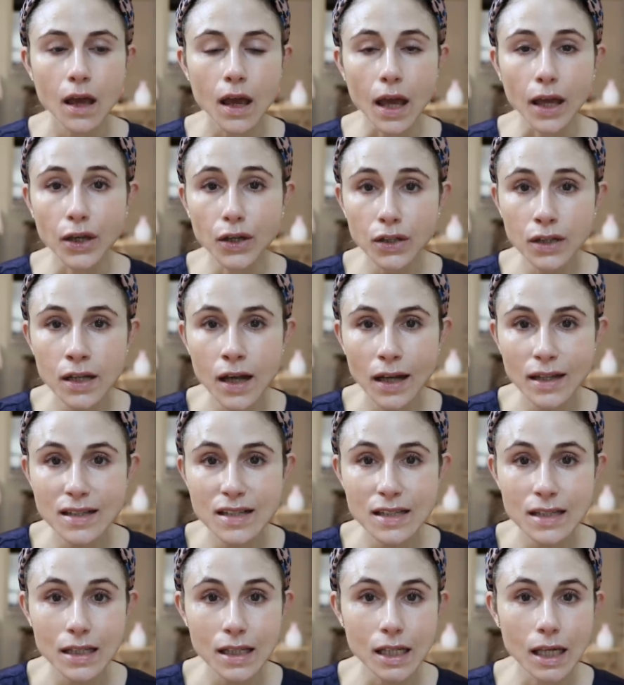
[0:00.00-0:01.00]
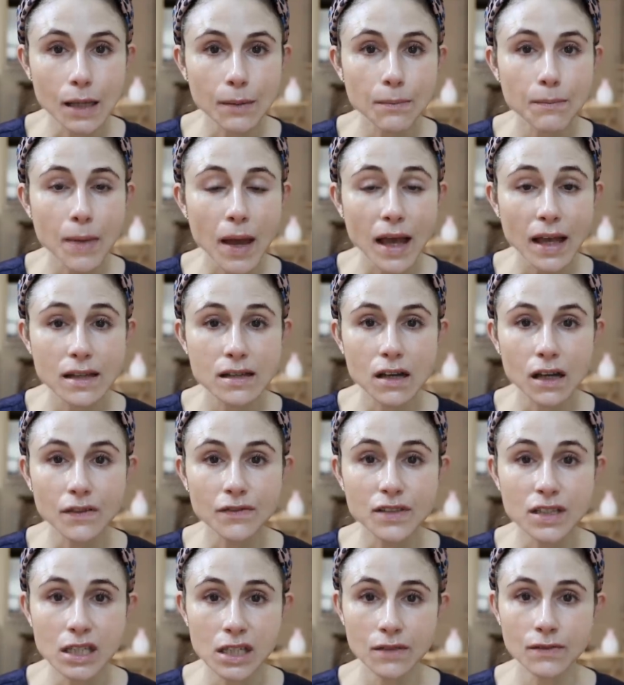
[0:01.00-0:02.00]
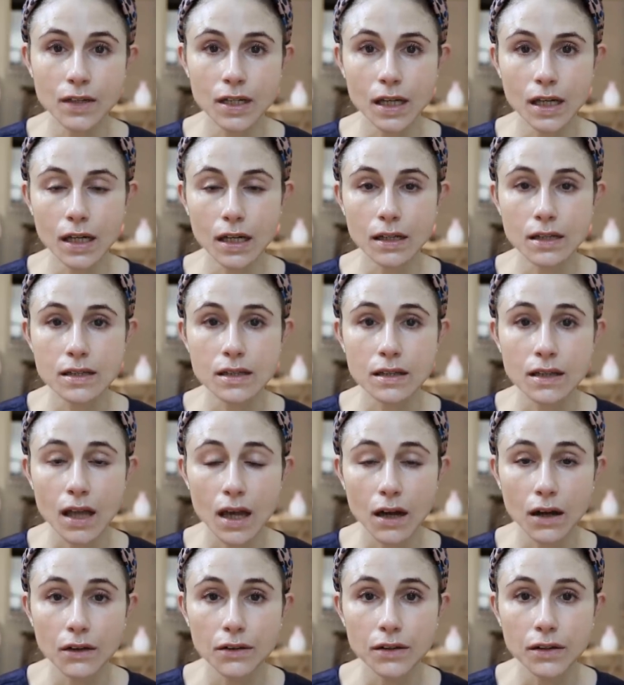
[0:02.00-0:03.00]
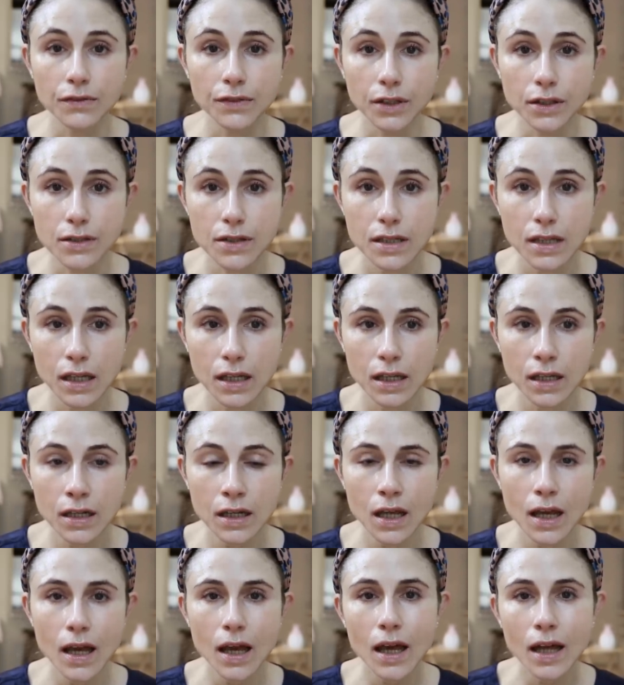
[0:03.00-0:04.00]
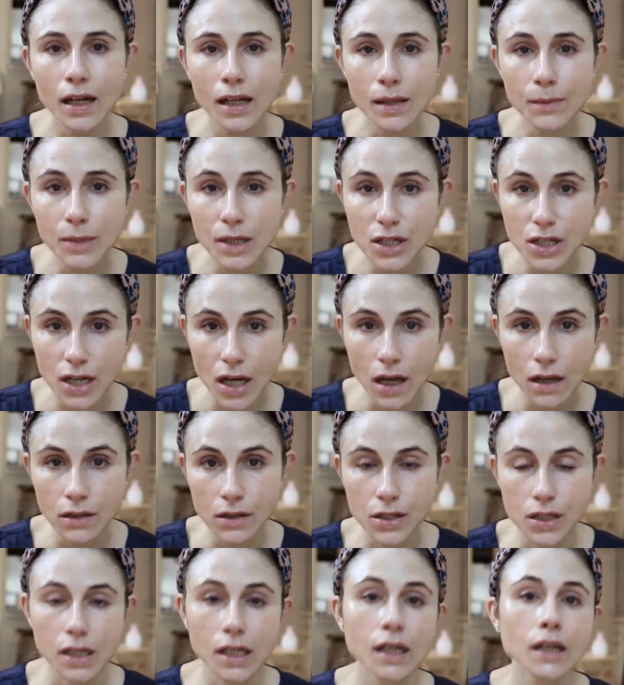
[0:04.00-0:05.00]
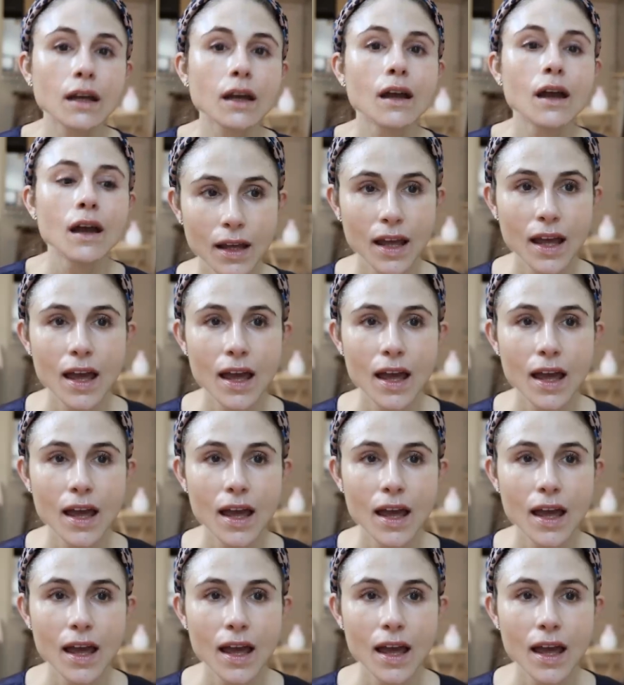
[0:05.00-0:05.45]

A good night's sleep pays off dividends in the health of your skin, and it can be challenging.